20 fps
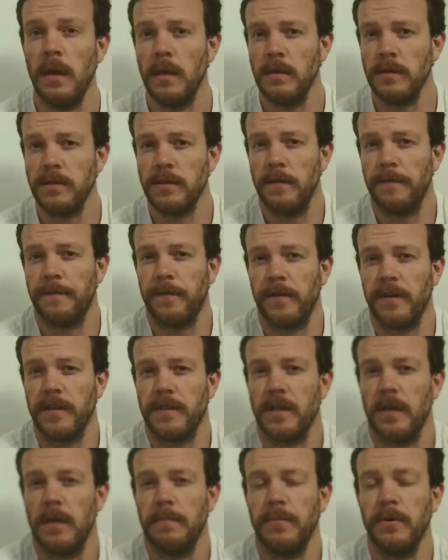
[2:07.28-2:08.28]
So, for
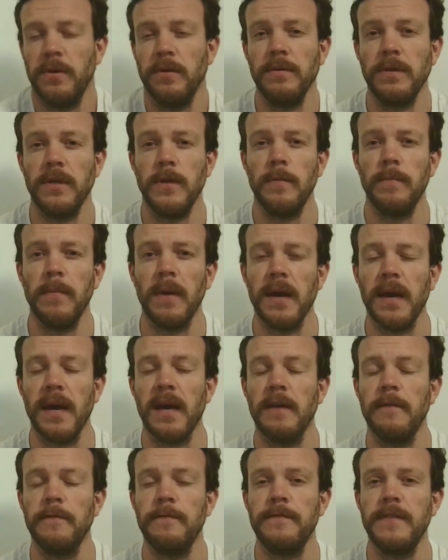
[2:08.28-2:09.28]
example, you might
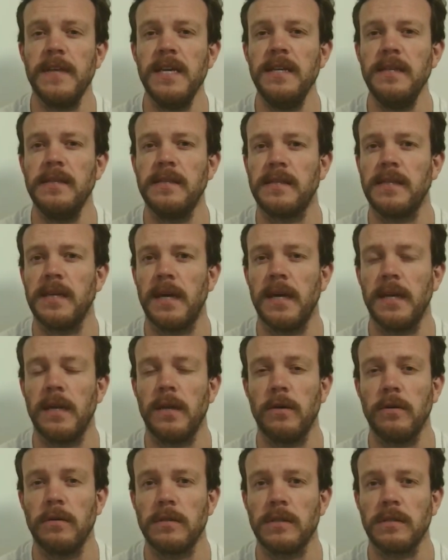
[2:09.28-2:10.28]
have these
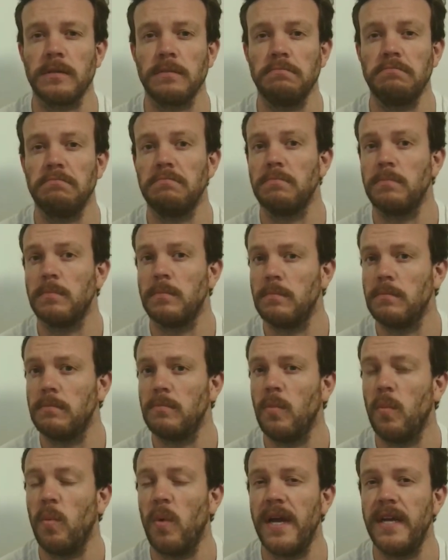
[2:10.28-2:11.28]
dialogues
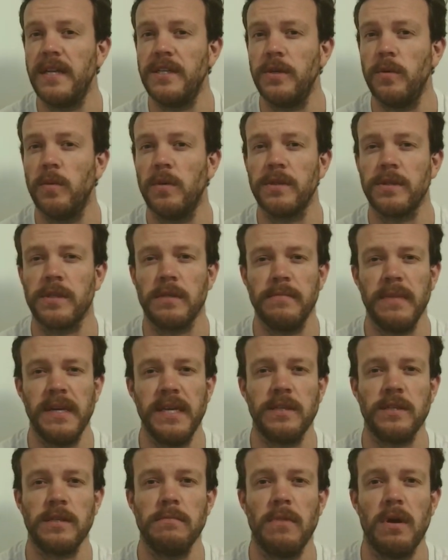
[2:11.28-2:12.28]
Where do you want to meet
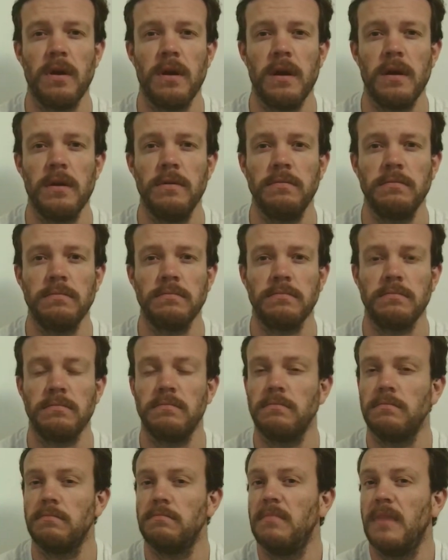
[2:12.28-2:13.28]
tomorrow?
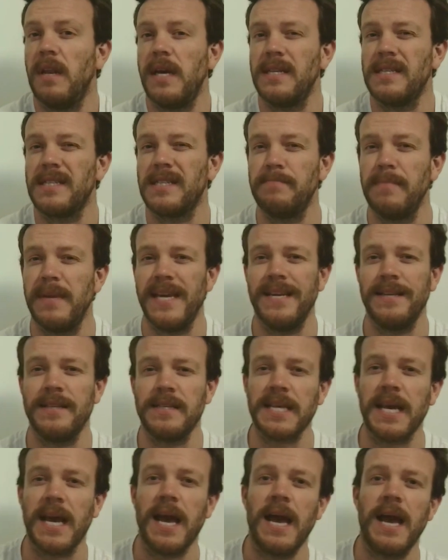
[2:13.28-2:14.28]
Let's meet
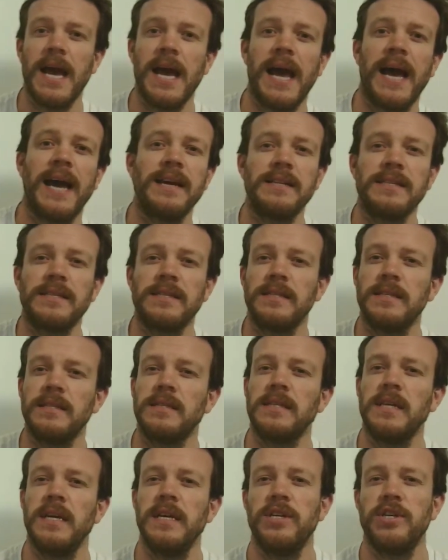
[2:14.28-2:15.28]
at the
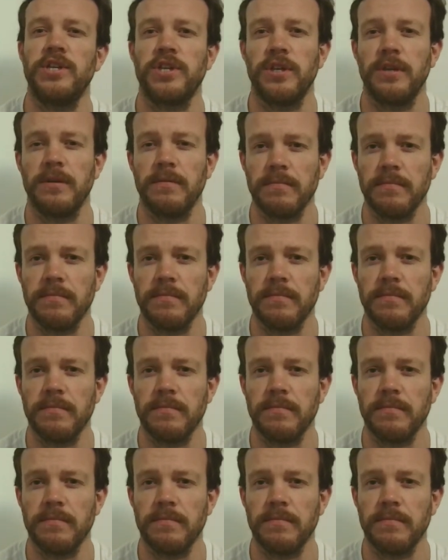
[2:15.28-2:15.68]
station.